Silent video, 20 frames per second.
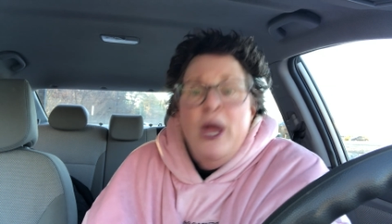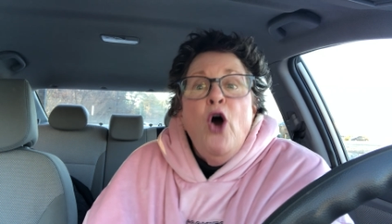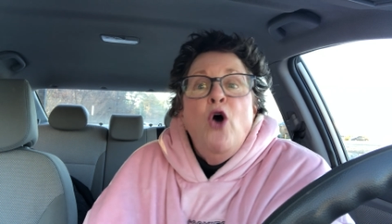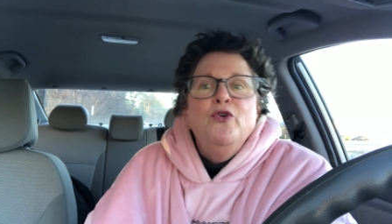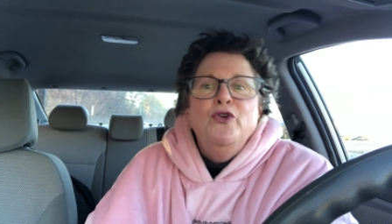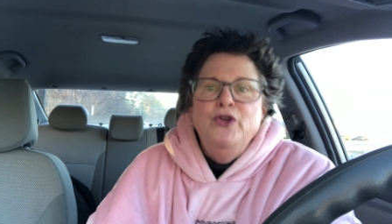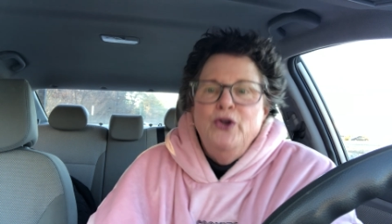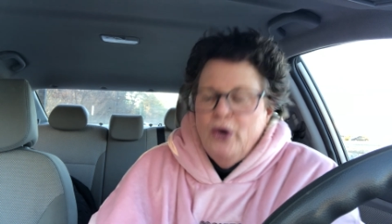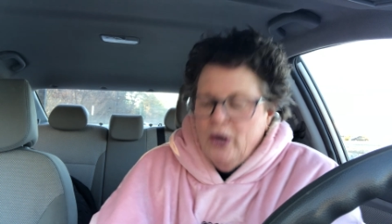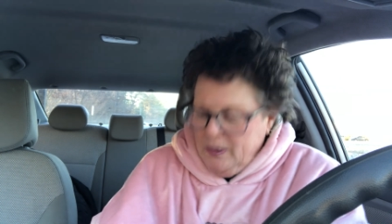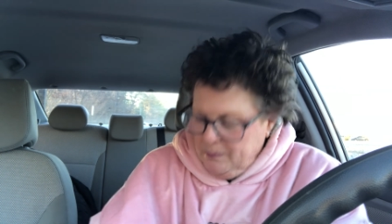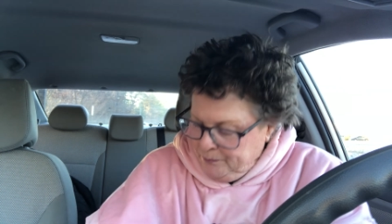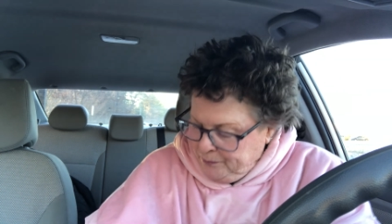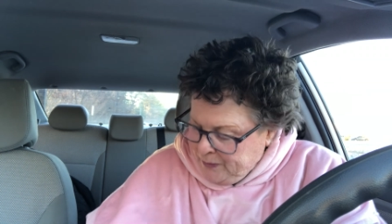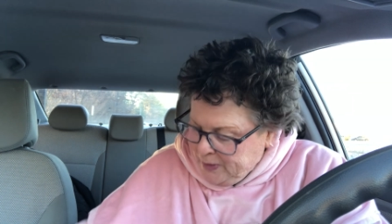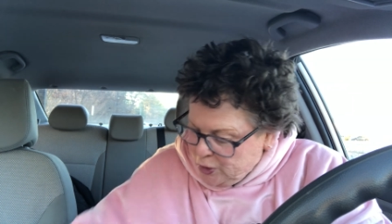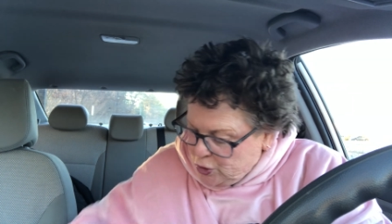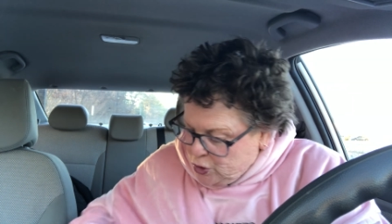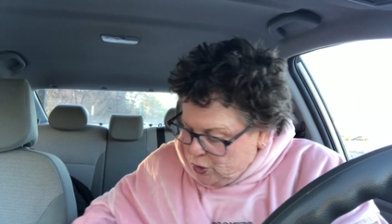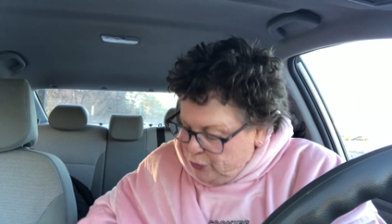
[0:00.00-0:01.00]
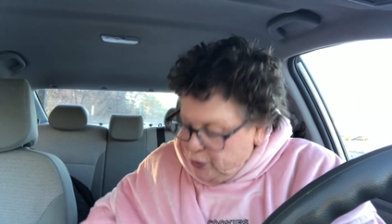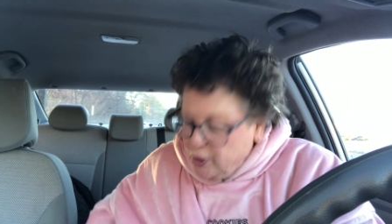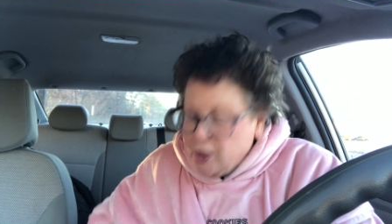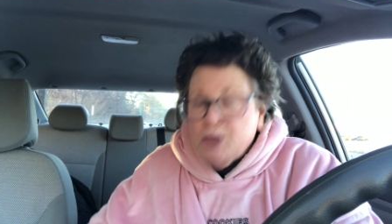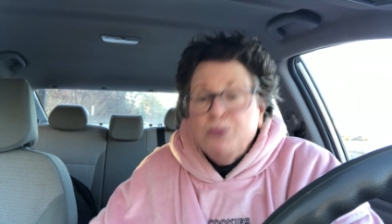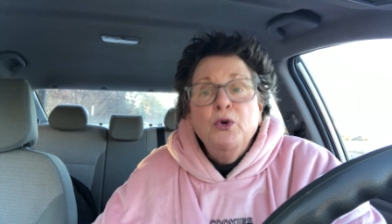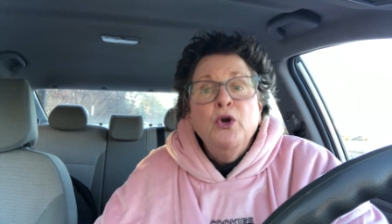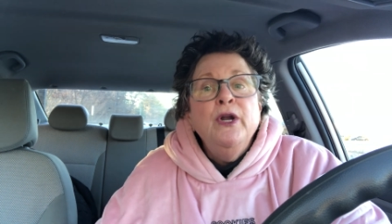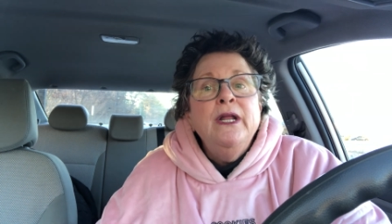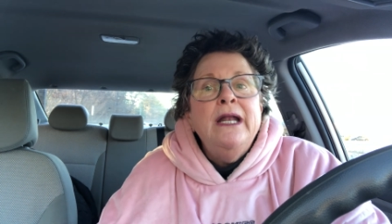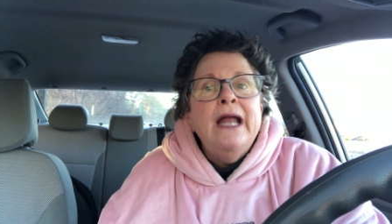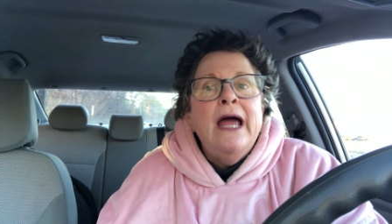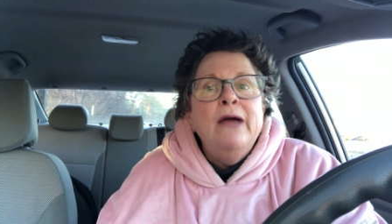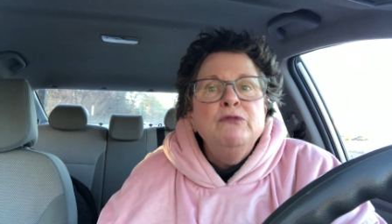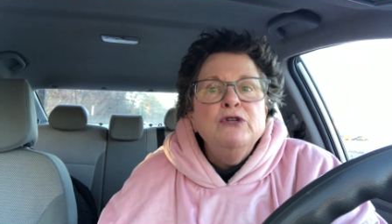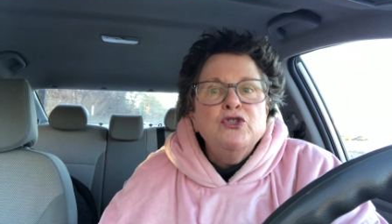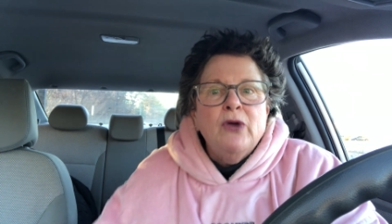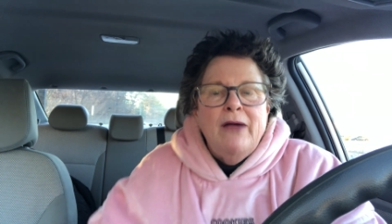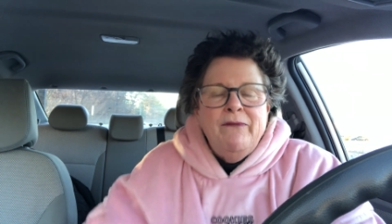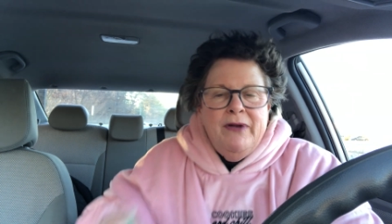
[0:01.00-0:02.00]
Oh, you know. So this morning I
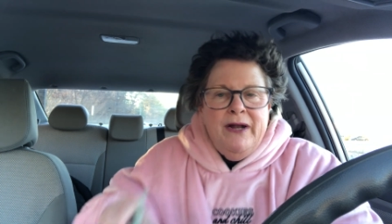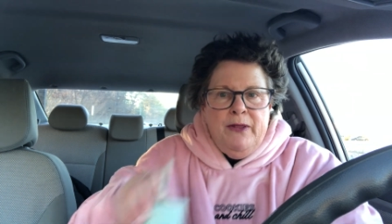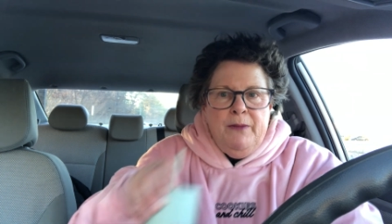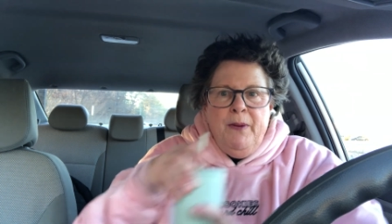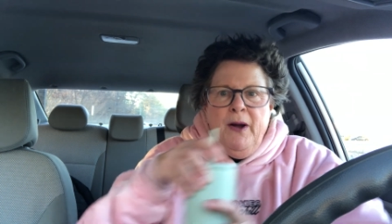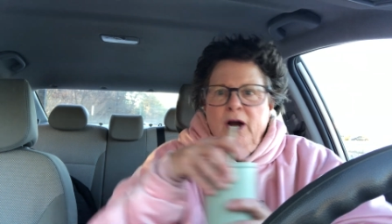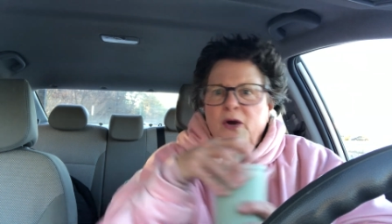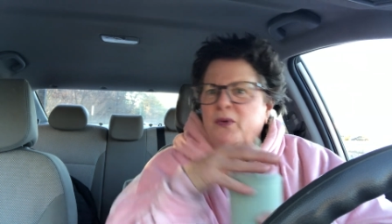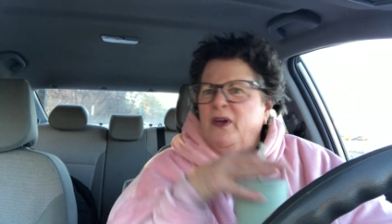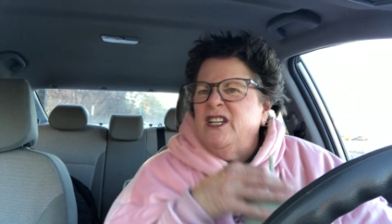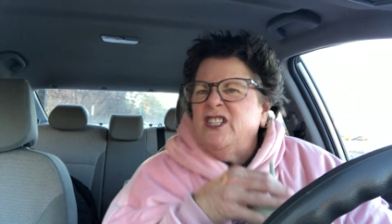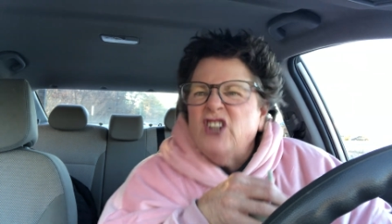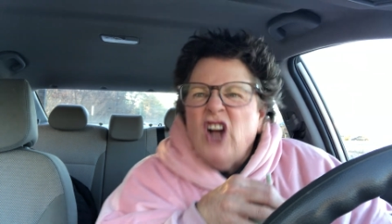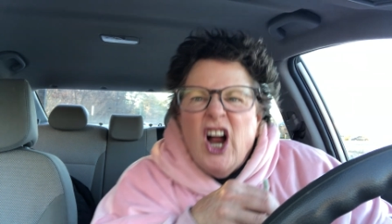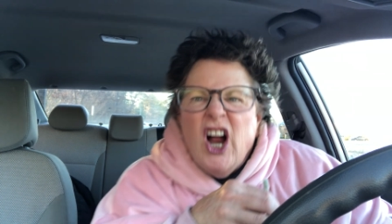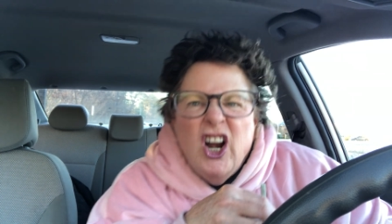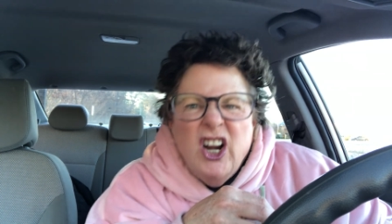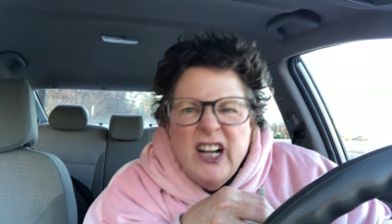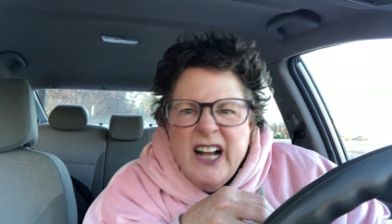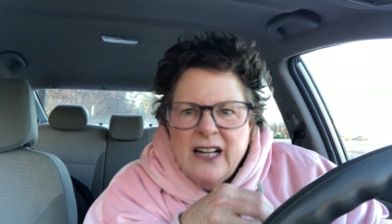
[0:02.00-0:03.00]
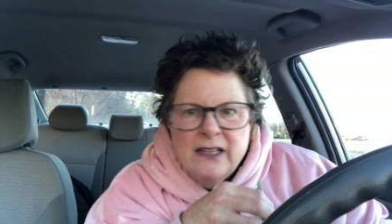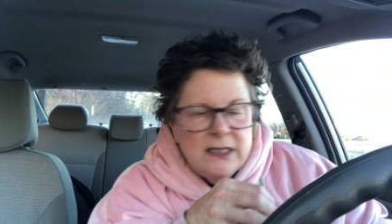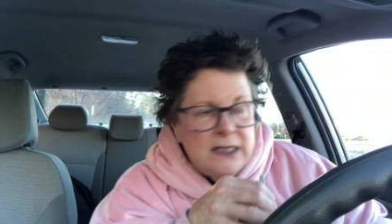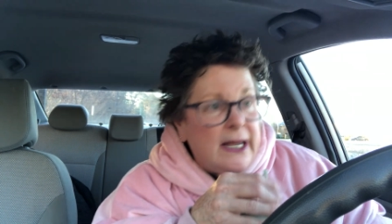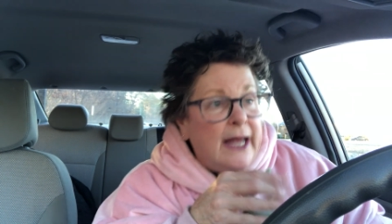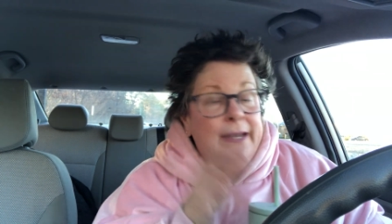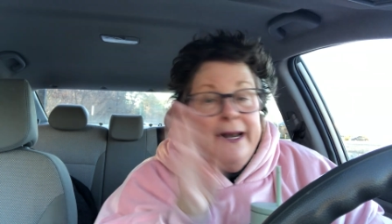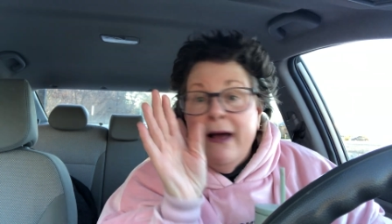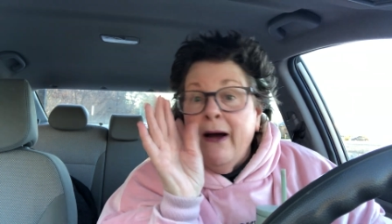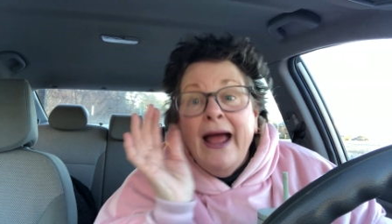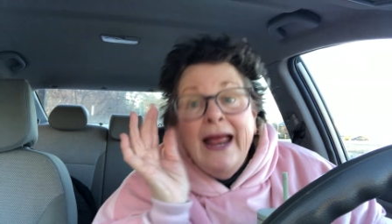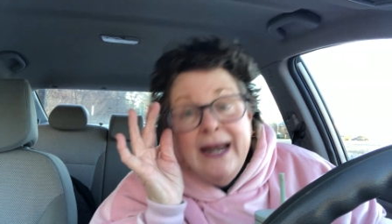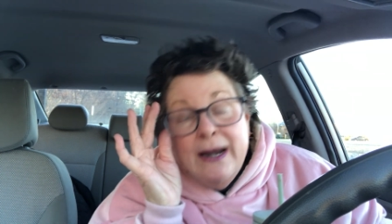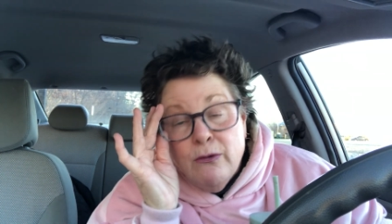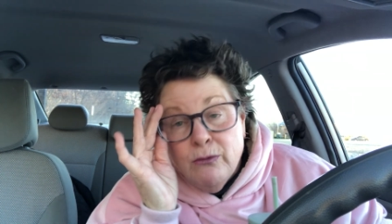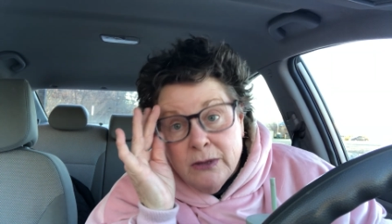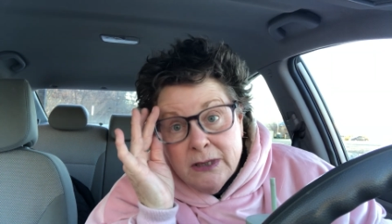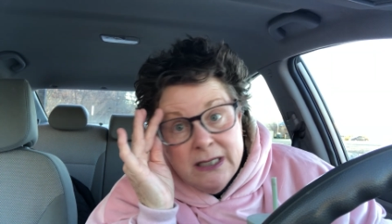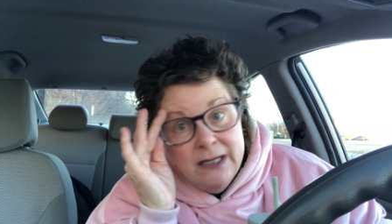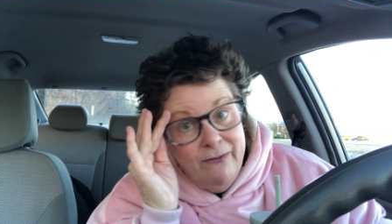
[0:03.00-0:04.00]
was driving on the parkway, dark outside. Now, I
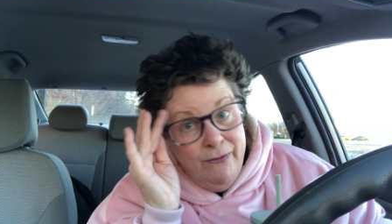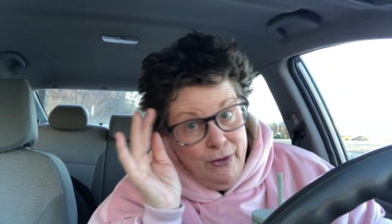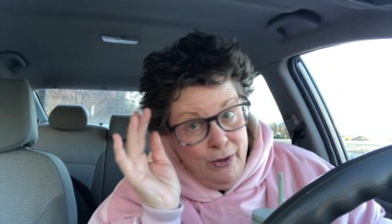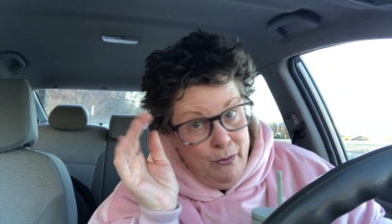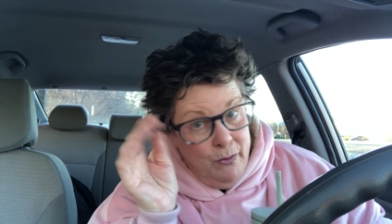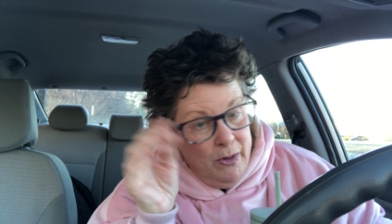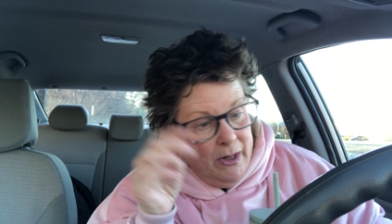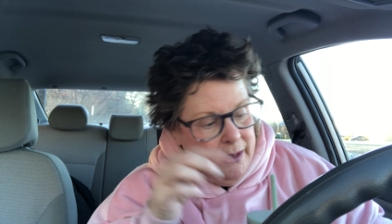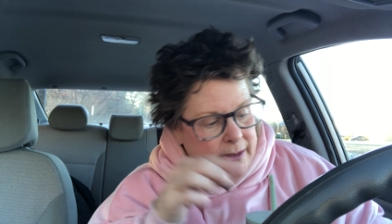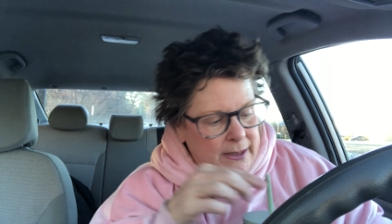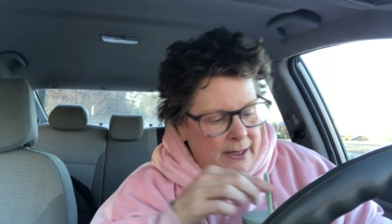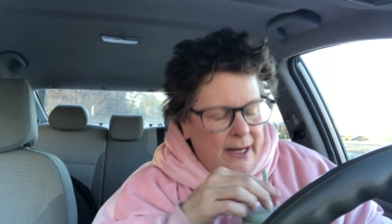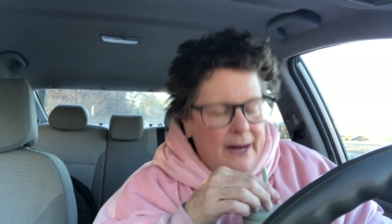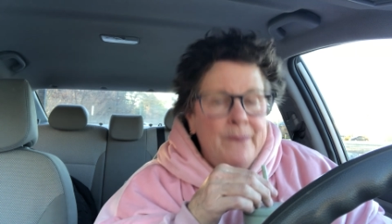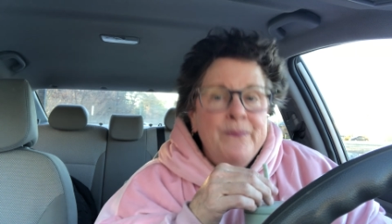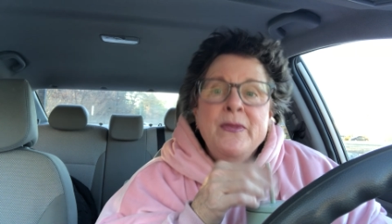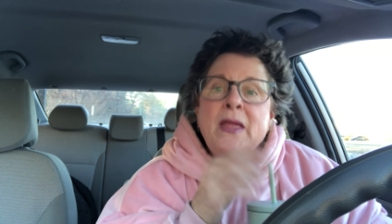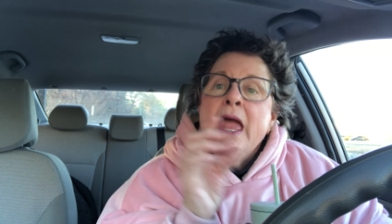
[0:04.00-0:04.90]
don't see very well at night.